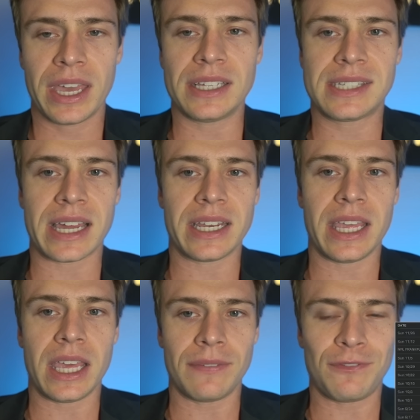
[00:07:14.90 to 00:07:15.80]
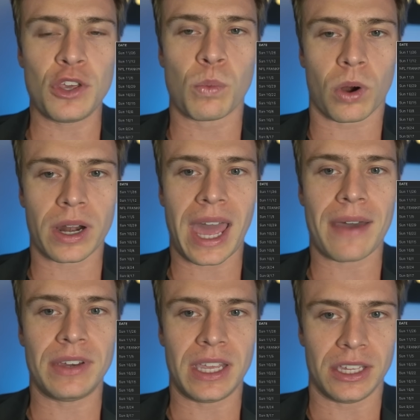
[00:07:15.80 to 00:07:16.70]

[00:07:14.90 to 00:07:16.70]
is that if you were to have an